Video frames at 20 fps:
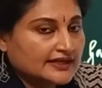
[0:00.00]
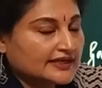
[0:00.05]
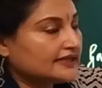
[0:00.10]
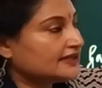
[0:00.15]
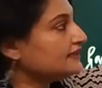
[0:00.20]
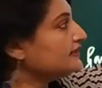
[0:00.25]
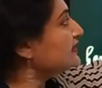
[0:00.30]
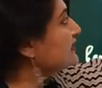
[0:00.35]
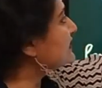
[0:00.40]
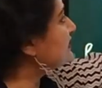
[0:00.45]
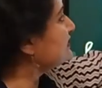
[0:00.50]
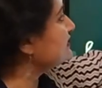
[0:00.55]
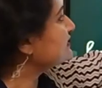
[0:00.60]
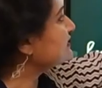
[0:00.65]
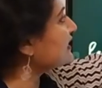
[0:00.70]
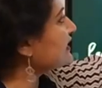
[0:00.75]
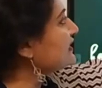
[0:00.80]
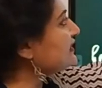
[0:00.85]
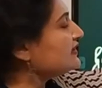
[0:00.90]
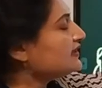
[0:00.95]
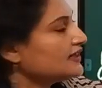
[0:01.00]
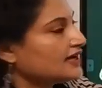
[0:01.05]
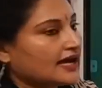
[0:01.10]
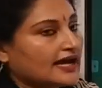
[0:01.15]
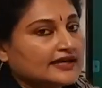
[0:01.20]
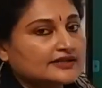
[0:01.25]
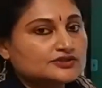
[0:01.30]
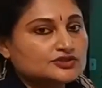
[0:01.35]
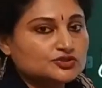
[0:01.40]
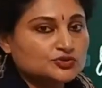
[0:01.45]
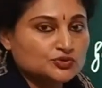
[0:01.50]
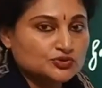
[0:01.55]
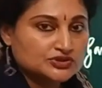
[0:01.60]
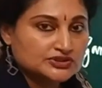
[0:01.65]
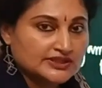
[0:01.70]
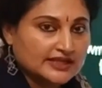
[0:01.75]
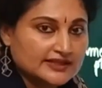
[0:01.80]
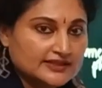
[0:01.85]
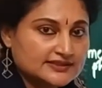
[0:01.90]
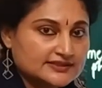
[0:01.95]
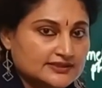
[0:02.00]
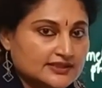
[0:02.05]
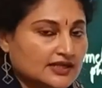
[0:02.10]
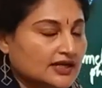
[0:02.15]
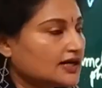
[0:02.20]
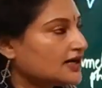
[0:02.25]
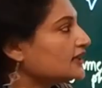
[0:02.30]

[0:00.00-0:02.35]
inner intyne, and two cells,